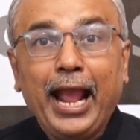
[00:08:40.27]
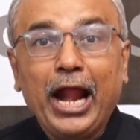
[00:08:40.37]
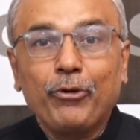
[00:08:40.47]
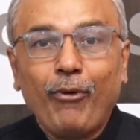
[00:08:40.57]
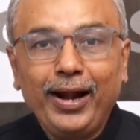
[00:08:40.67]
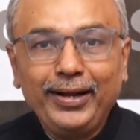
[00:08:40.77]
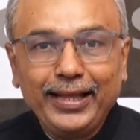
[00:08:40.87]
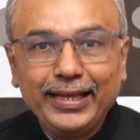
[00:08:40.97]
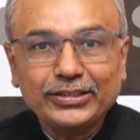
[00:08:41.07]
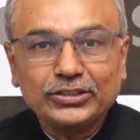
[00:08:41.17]

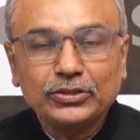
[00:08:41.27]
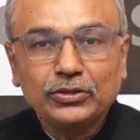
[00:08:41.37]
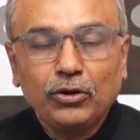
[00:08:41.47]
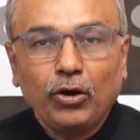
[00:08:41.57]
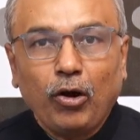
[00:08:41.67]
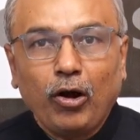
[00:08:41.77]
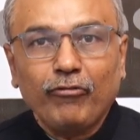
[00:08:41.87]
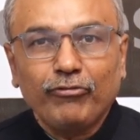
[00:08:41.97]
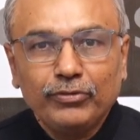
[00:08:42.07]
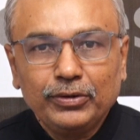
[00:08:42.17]
advantage
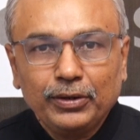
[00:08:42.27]
of